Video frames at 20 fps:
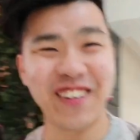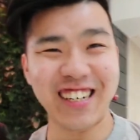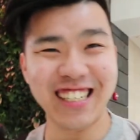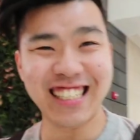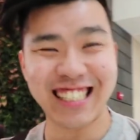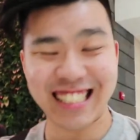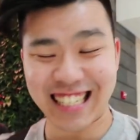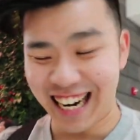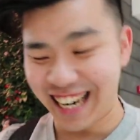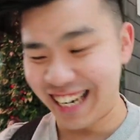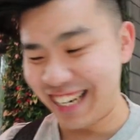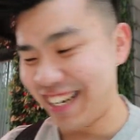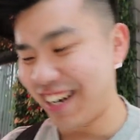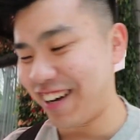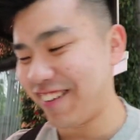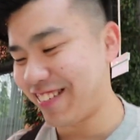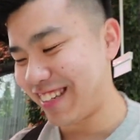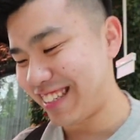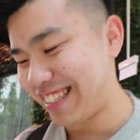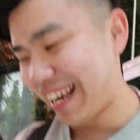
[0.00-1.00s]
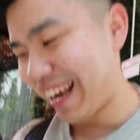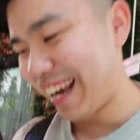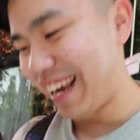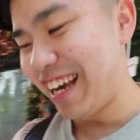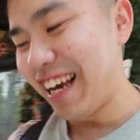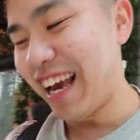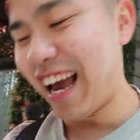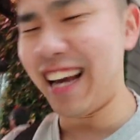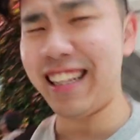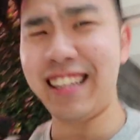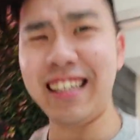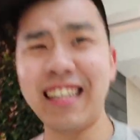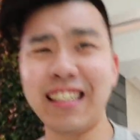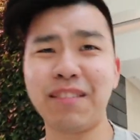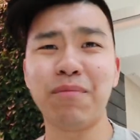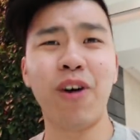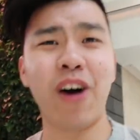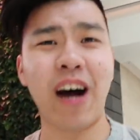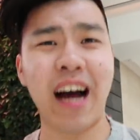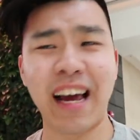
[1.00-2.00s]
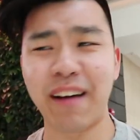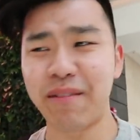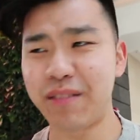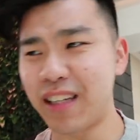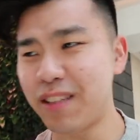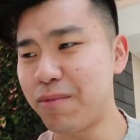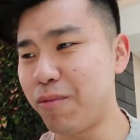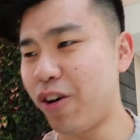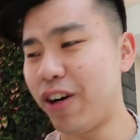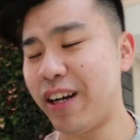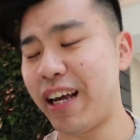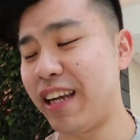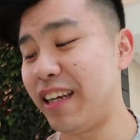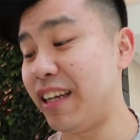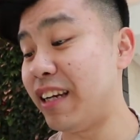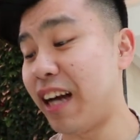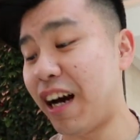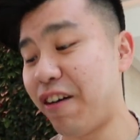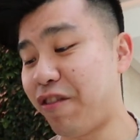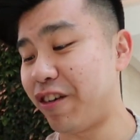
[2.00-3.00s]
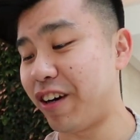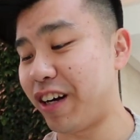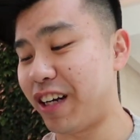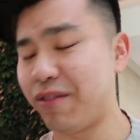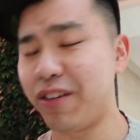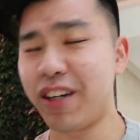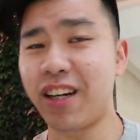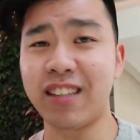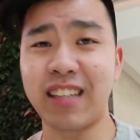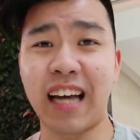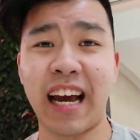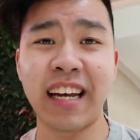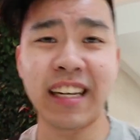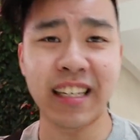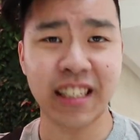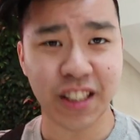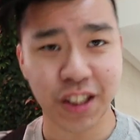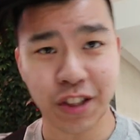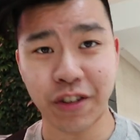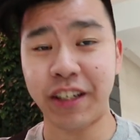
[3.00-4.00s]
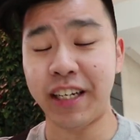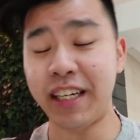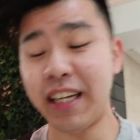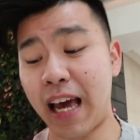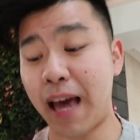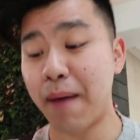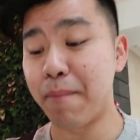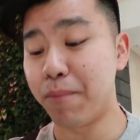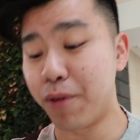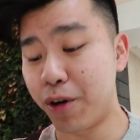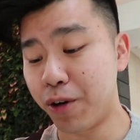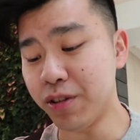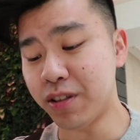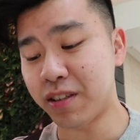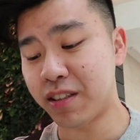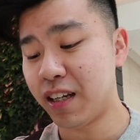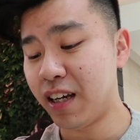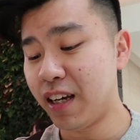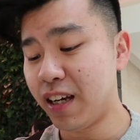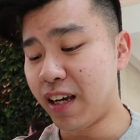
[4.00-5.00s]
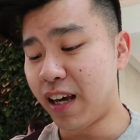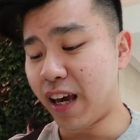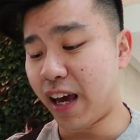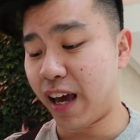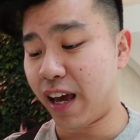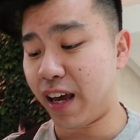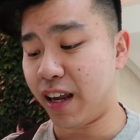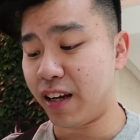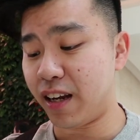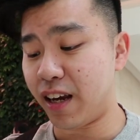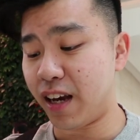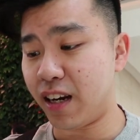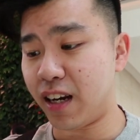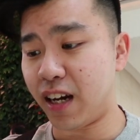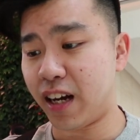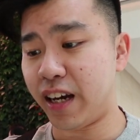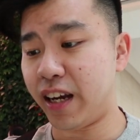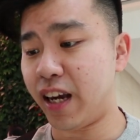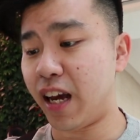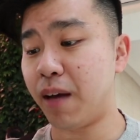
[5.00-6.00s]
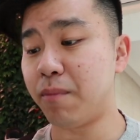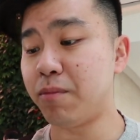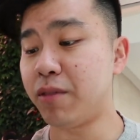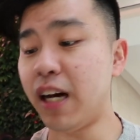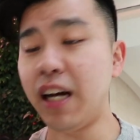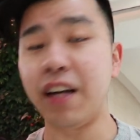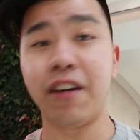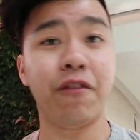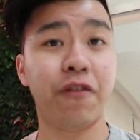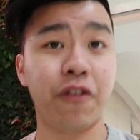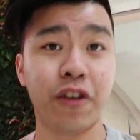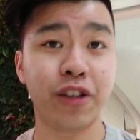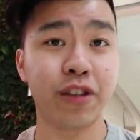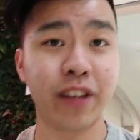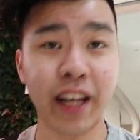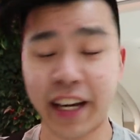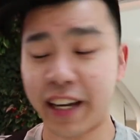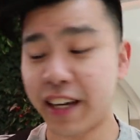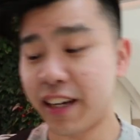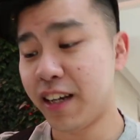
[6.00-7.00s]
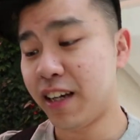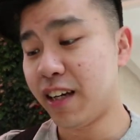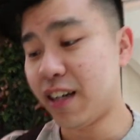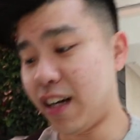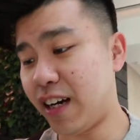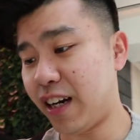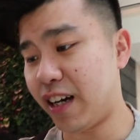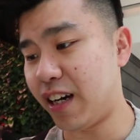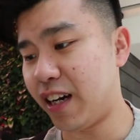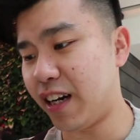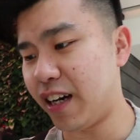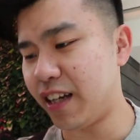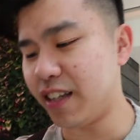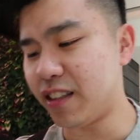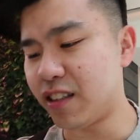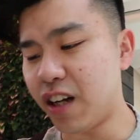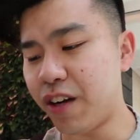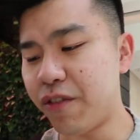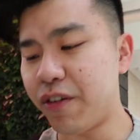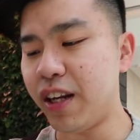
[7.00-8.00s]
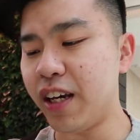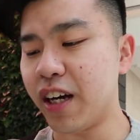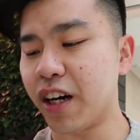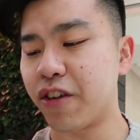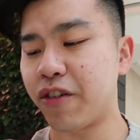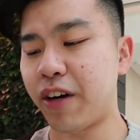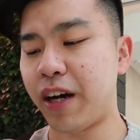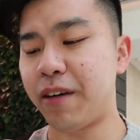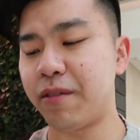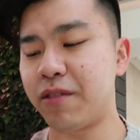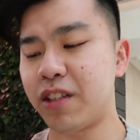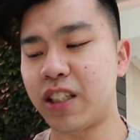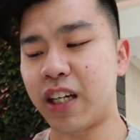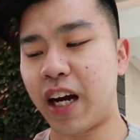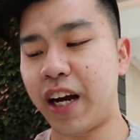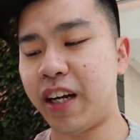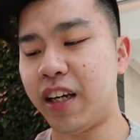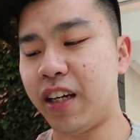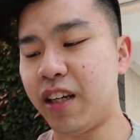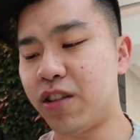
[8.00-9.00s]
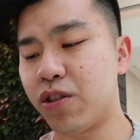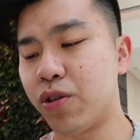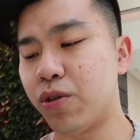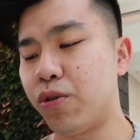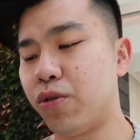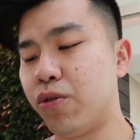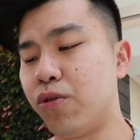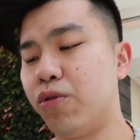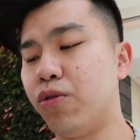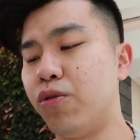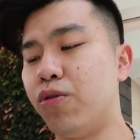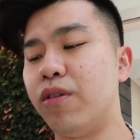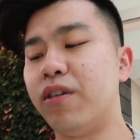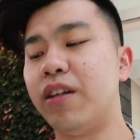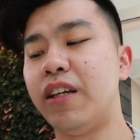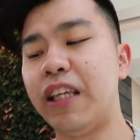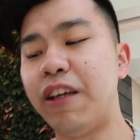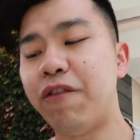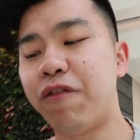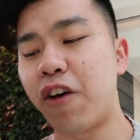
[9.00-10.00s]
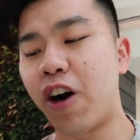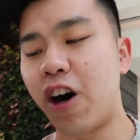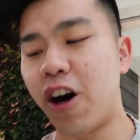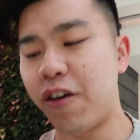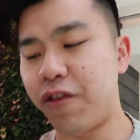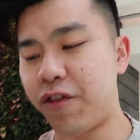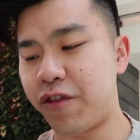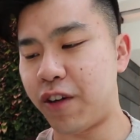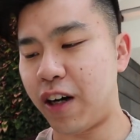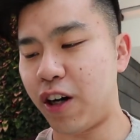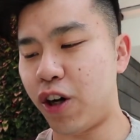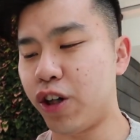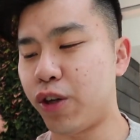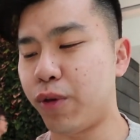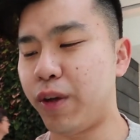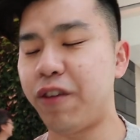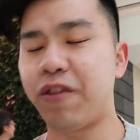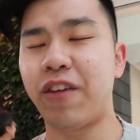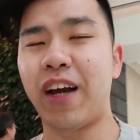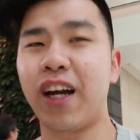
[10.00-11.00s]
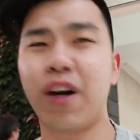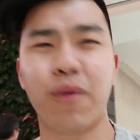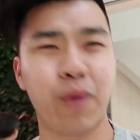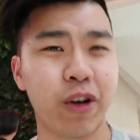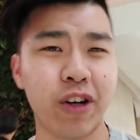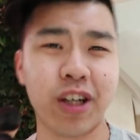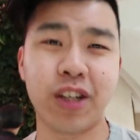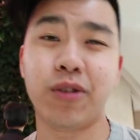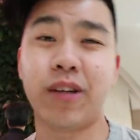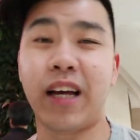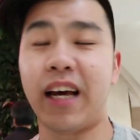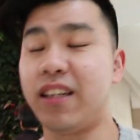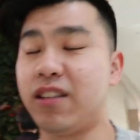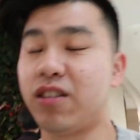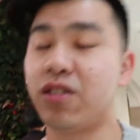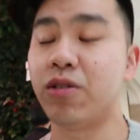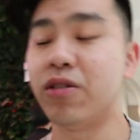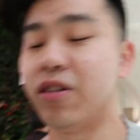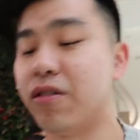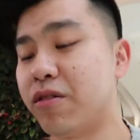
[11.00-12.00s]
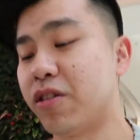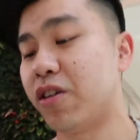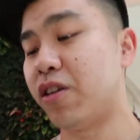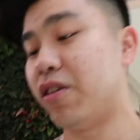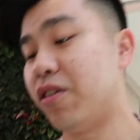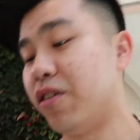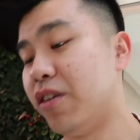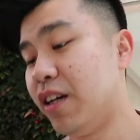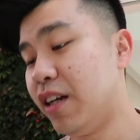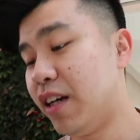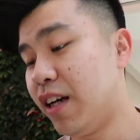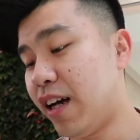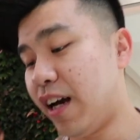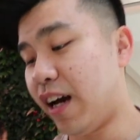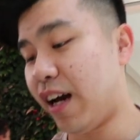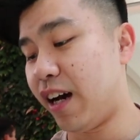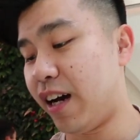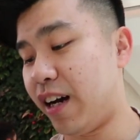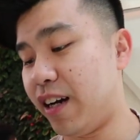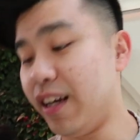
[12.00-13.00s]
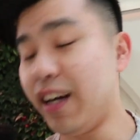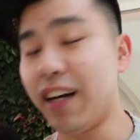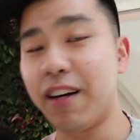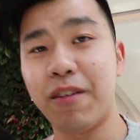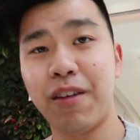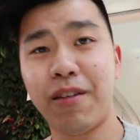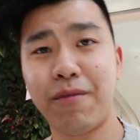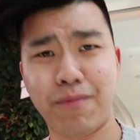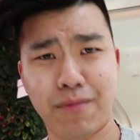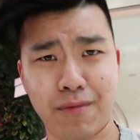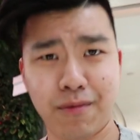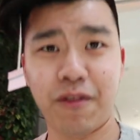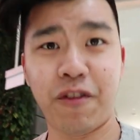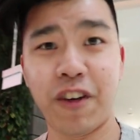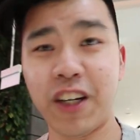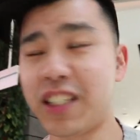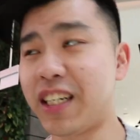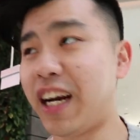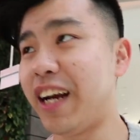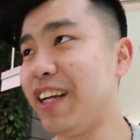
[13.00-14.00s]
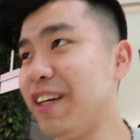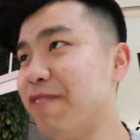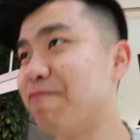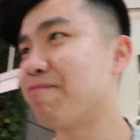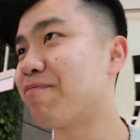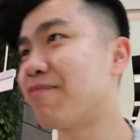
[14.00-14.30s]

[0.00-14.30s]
First shiny of today. I think that's more, that's more than enough already because I need three at most and then I am done for today. Uh, it's not really a great shiny to evolve all the way to Flygon. We're going to do that soon. So uh, yeah, first shiny.